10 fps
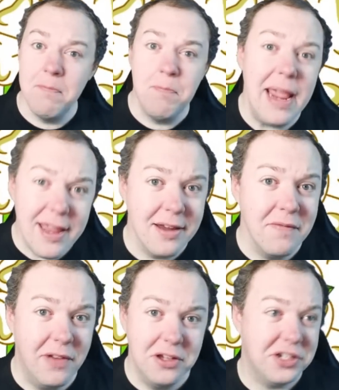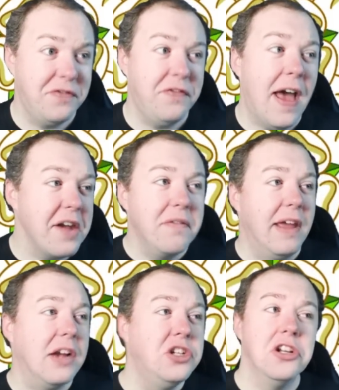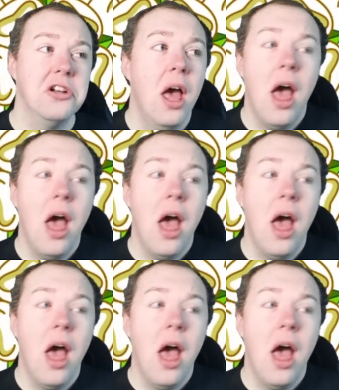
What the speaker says: bacon verse fan fiction,